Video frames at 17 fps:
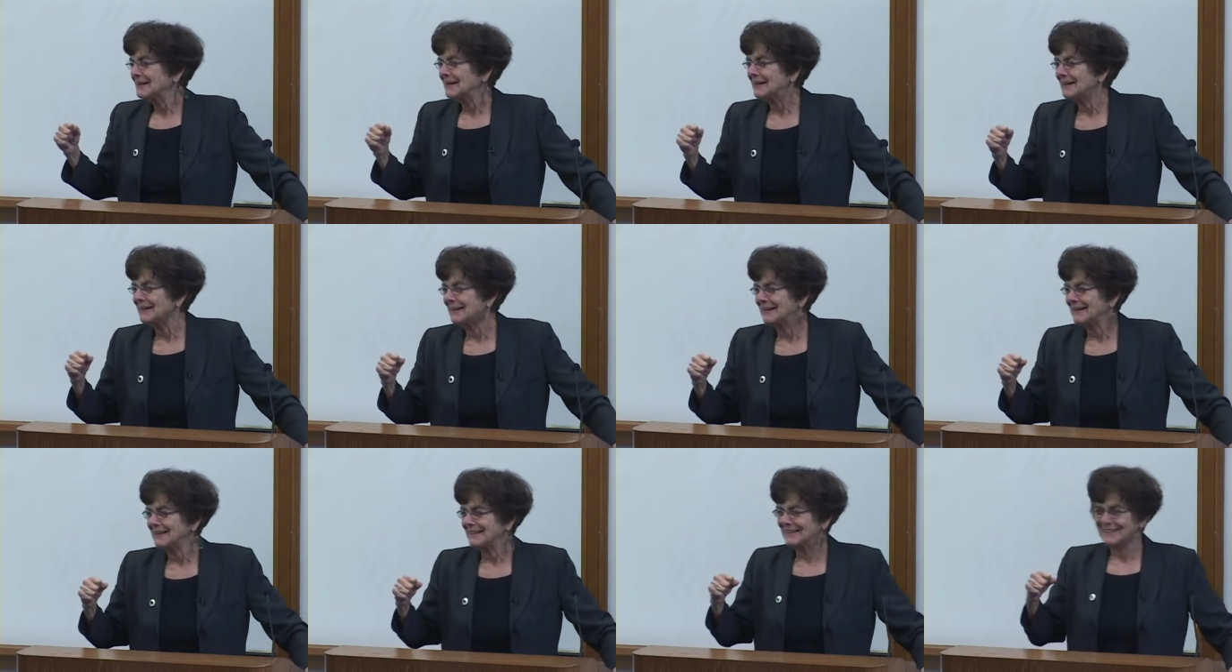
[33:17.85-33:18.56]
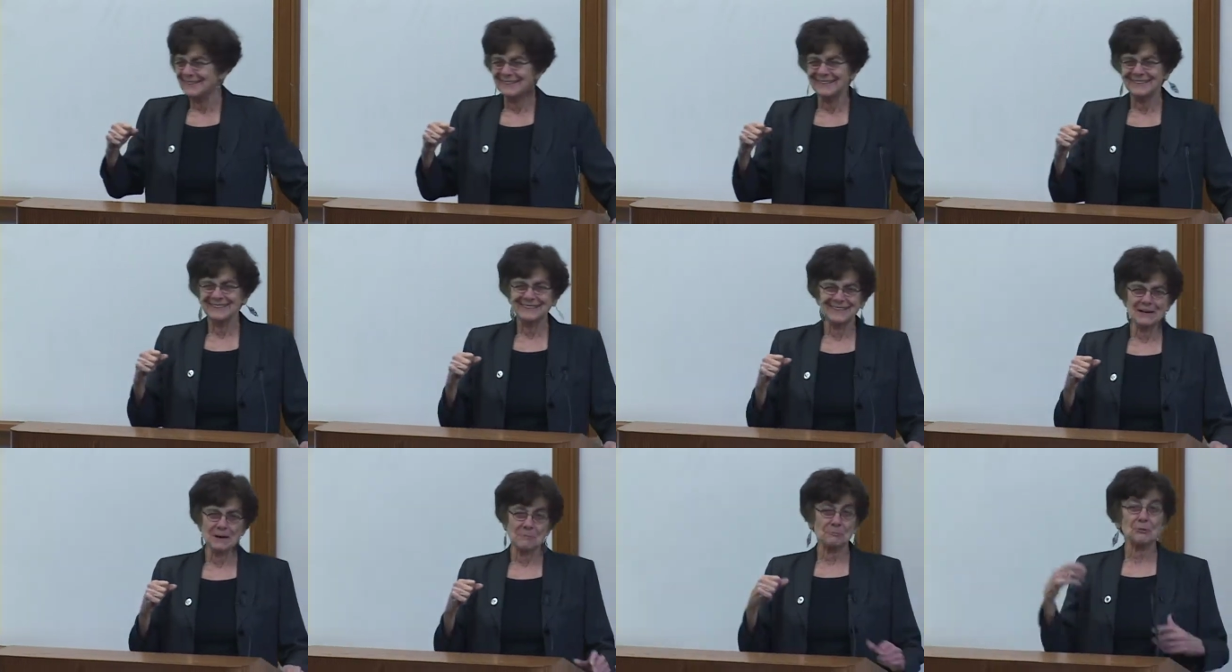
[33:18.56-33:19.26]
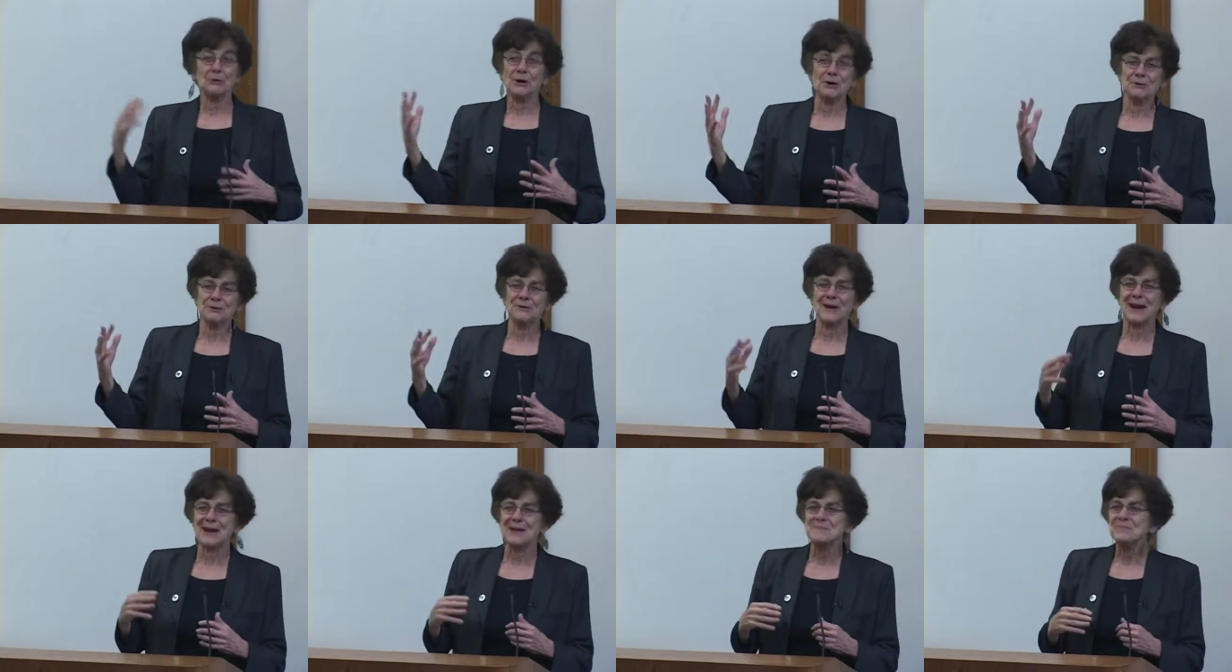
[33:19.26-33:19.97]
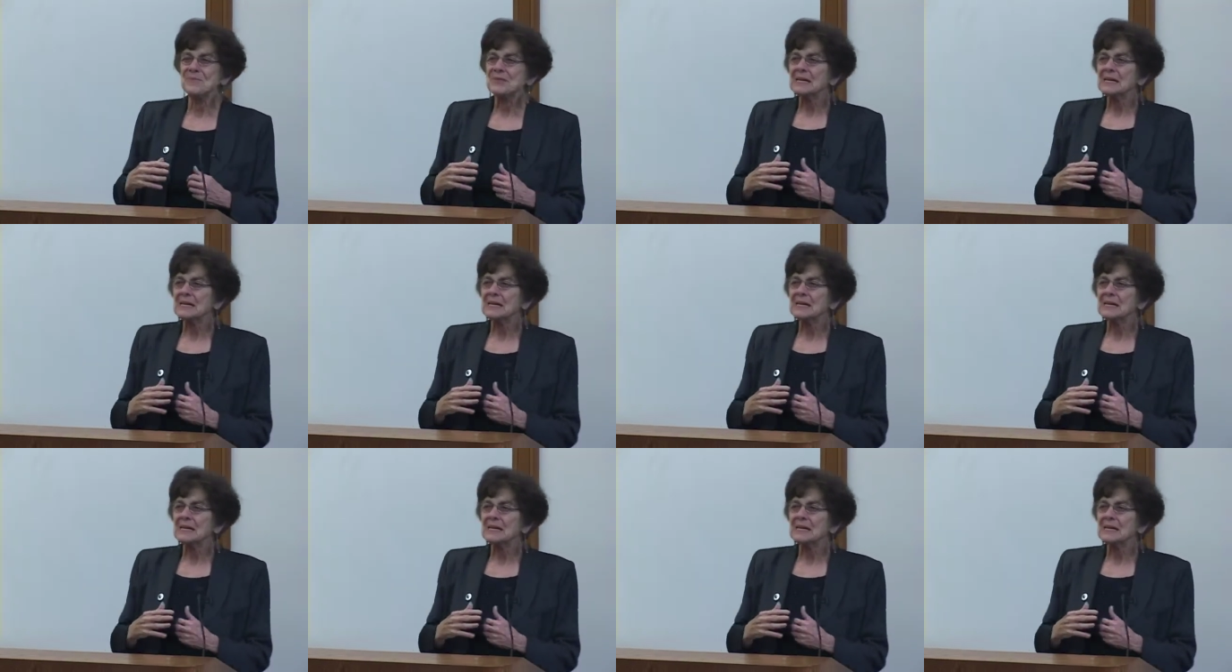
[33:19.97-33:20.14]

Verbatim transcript: uh, uh, program.